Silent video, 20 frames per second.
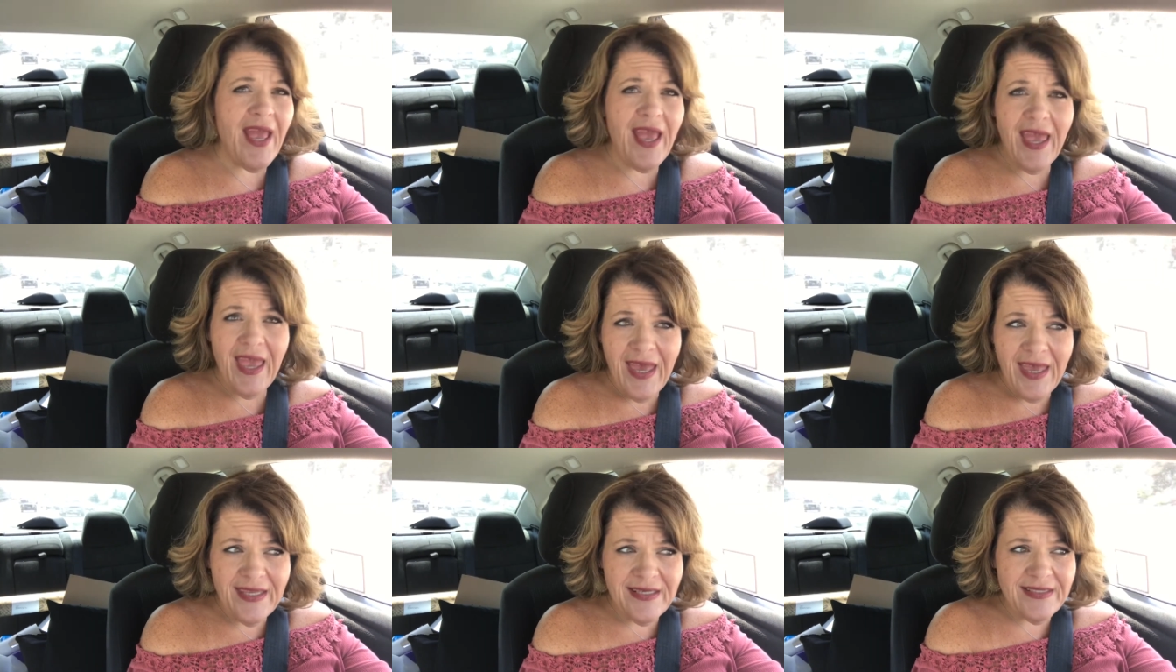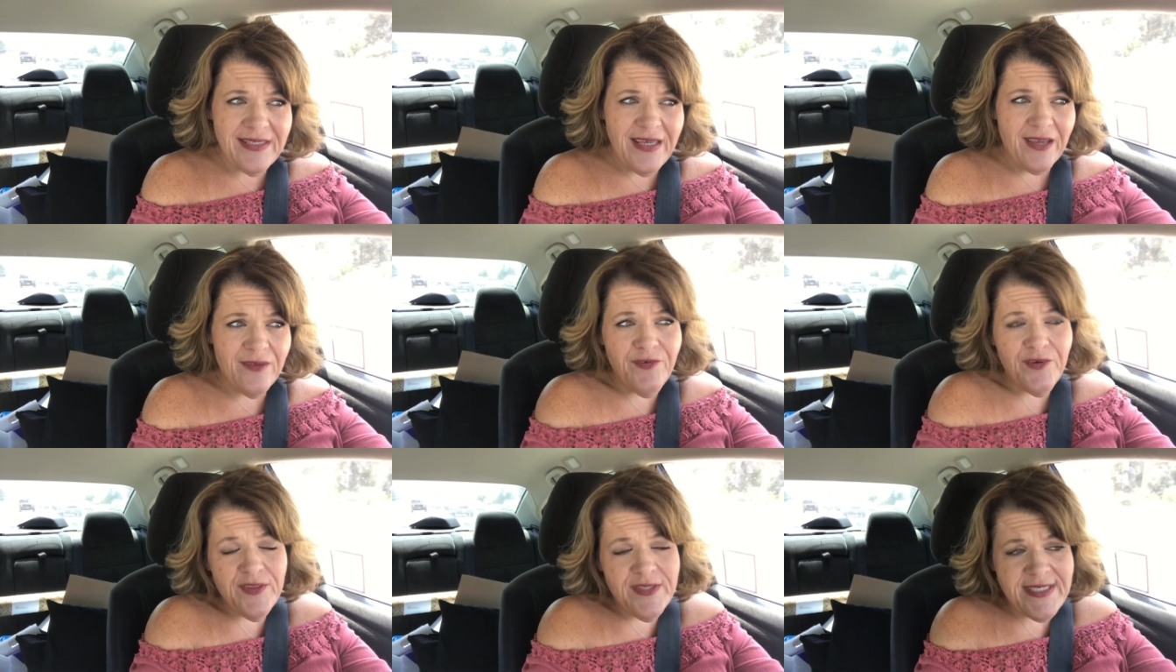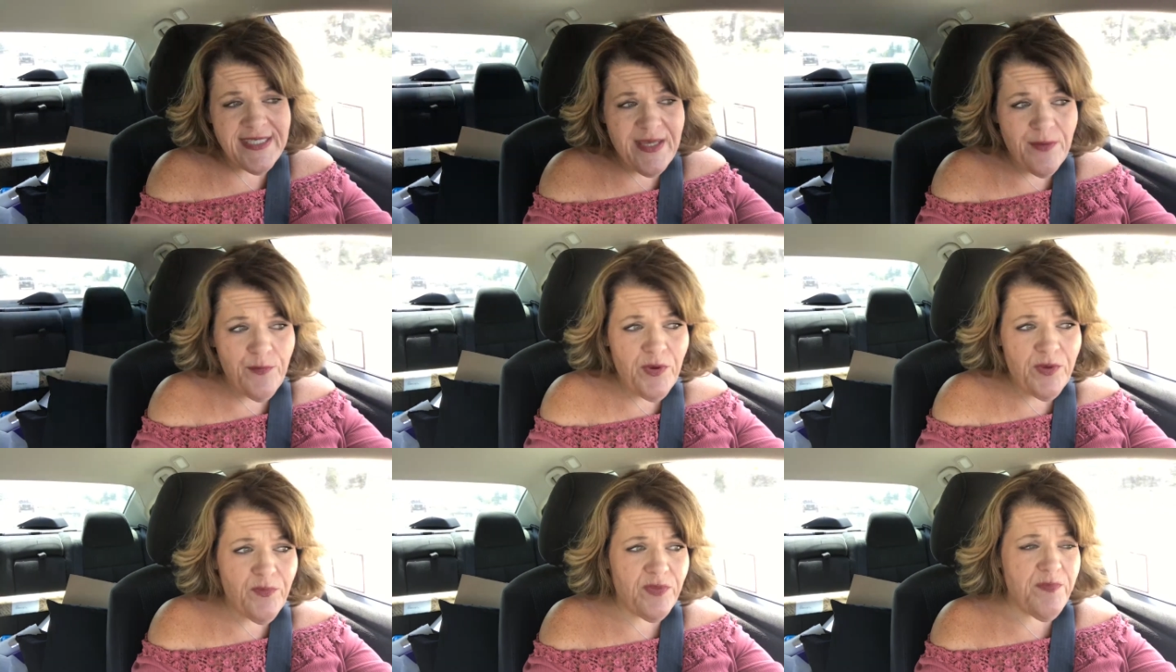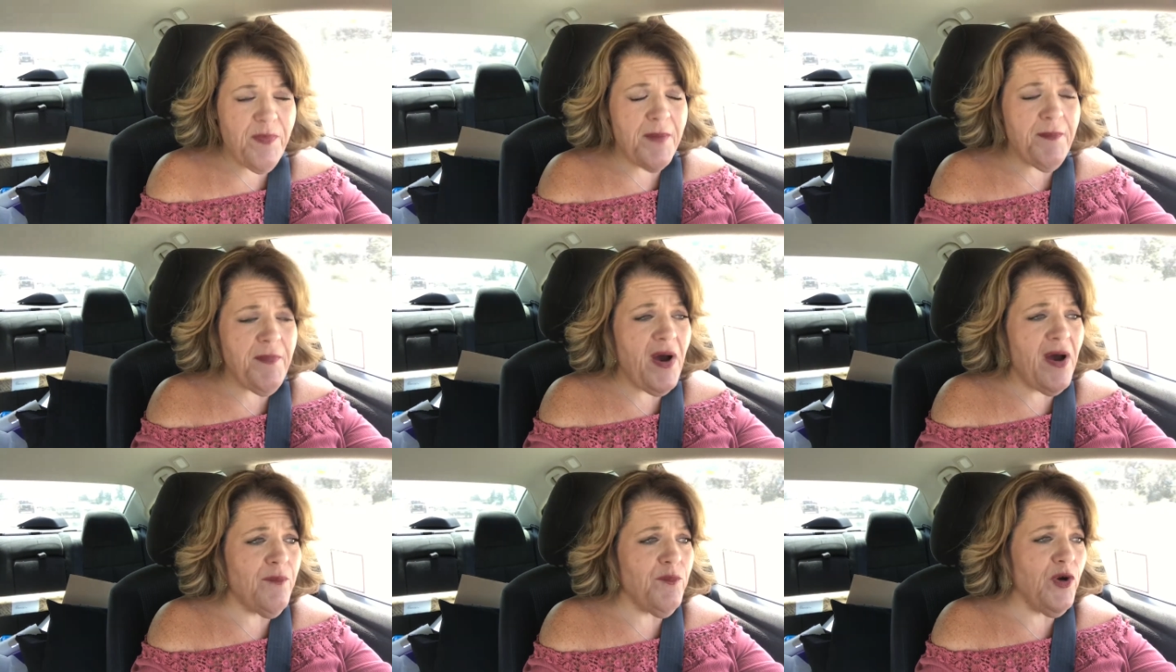and I feel the same way with my
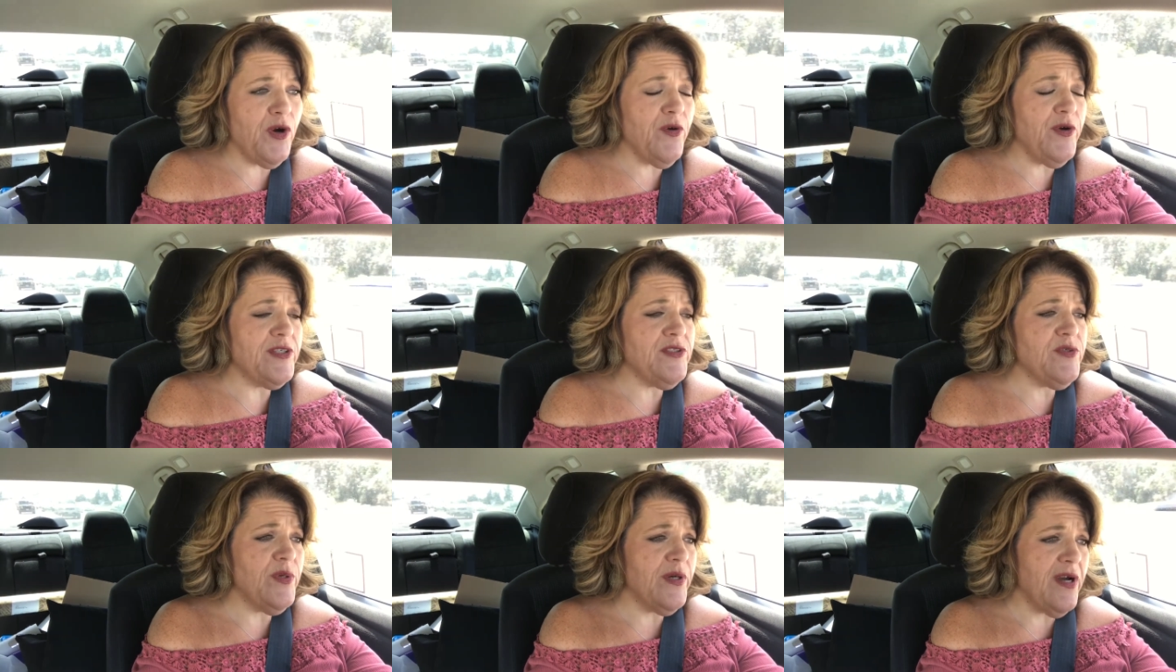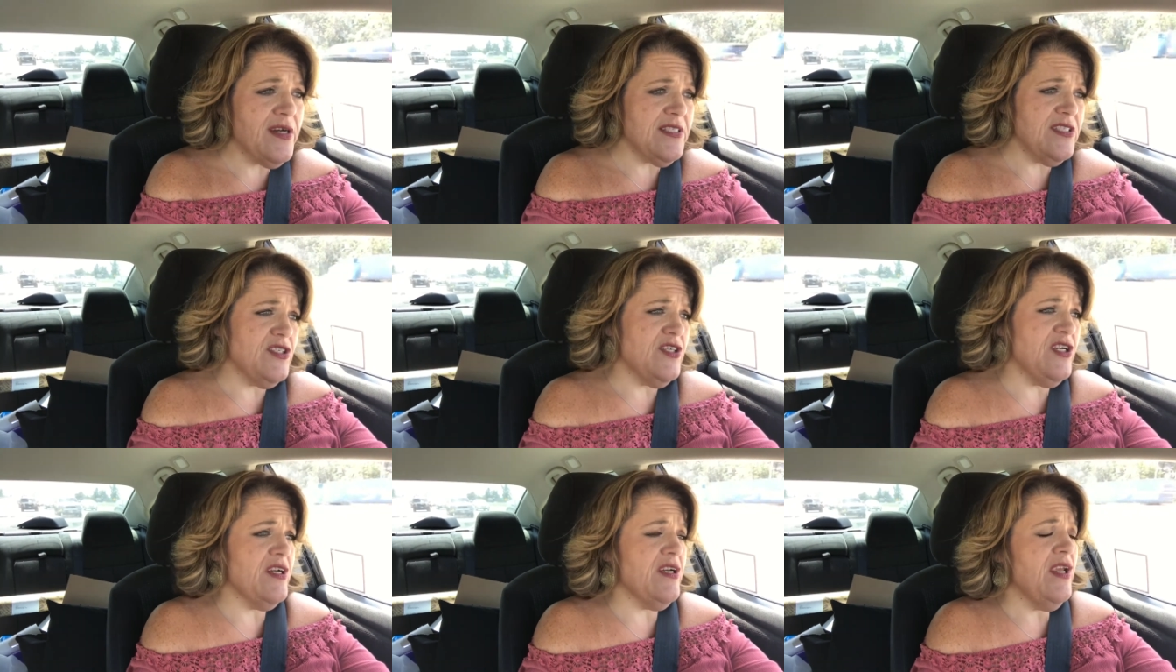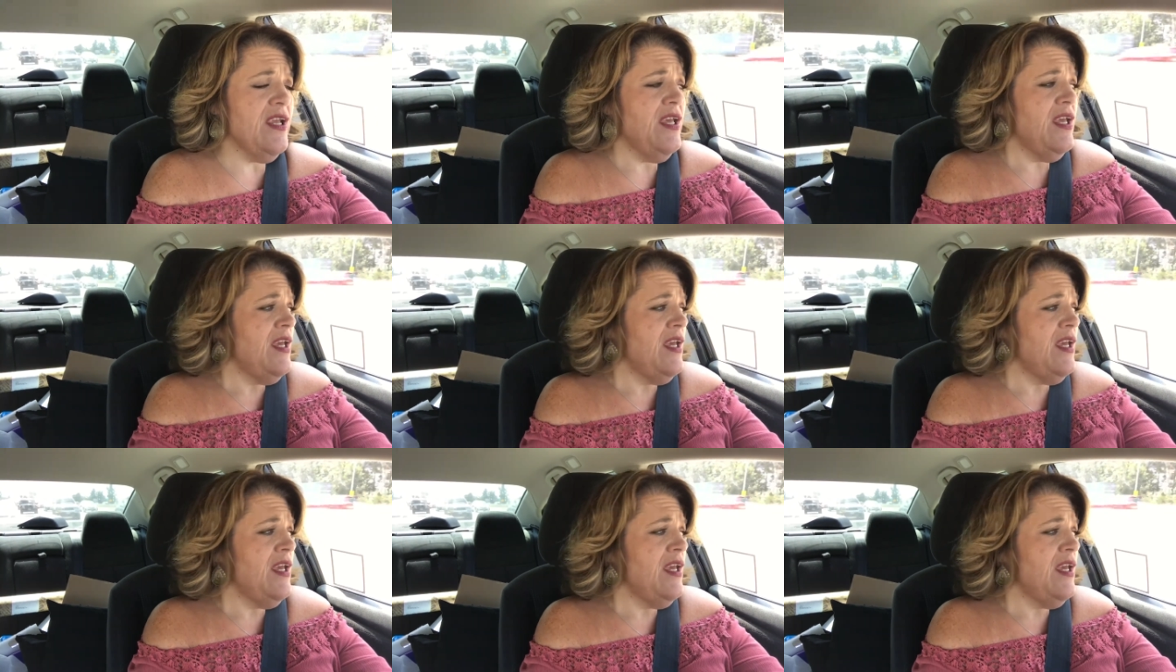mom we're going to a concert